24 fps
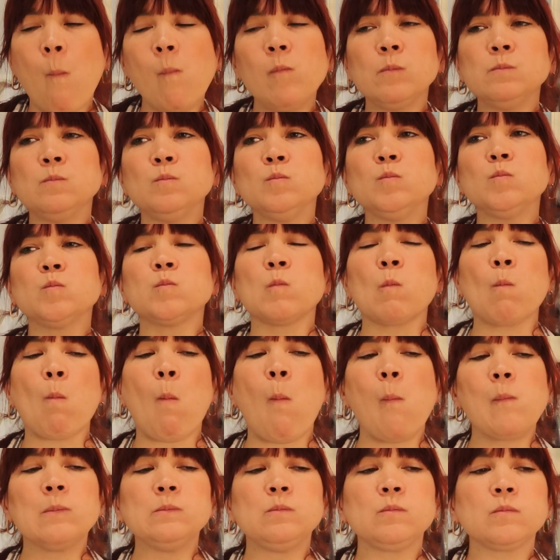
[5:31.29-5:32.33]

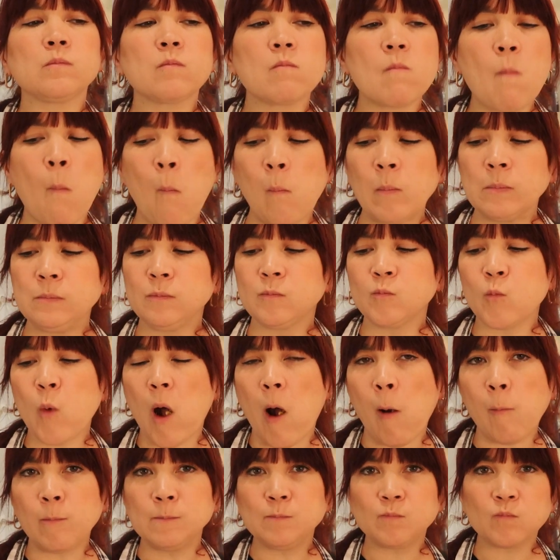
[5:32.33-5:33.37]

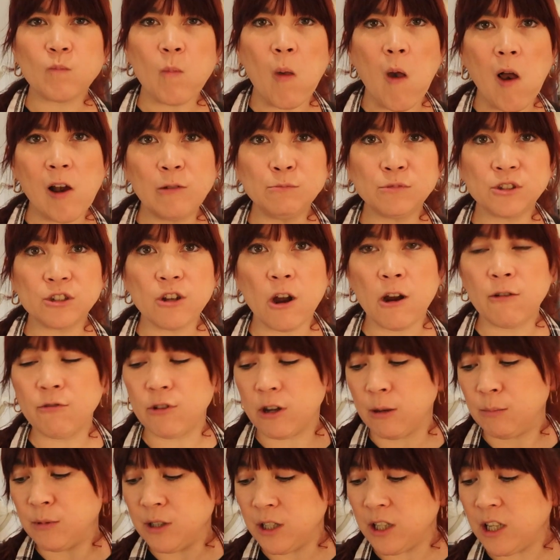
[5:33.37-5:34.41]
Well, I'm starving.
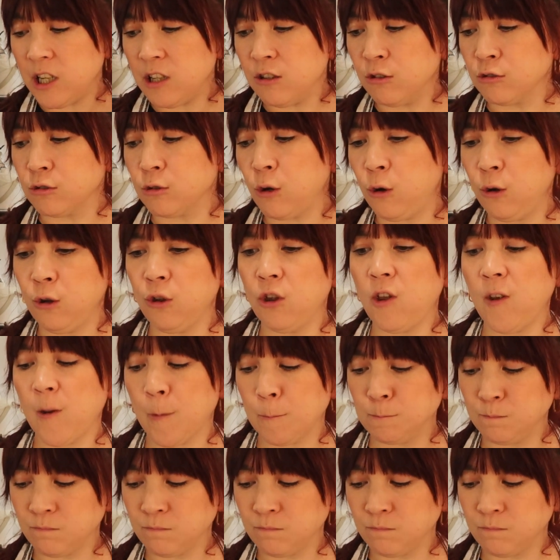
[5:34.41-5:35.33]
I'm going to eat this whole thing.